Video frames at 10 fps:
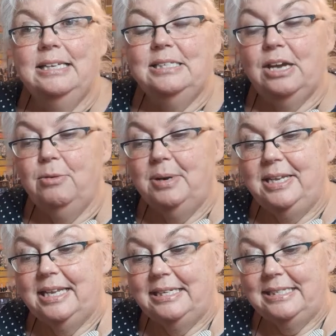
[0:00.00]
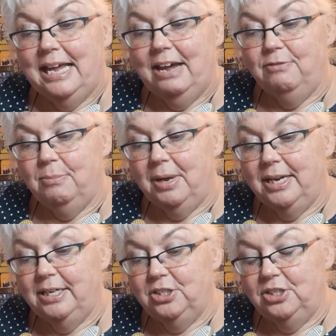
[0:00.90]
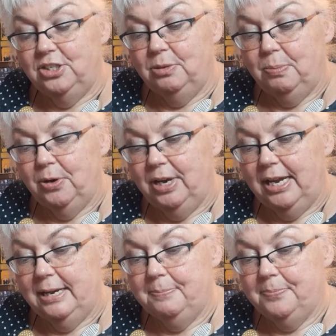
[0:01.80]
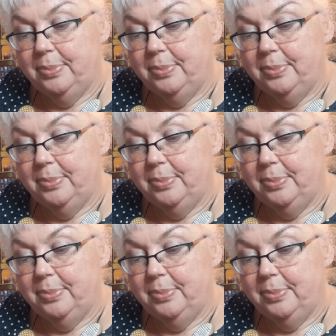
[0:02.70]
So many things that I haven't managed to put in.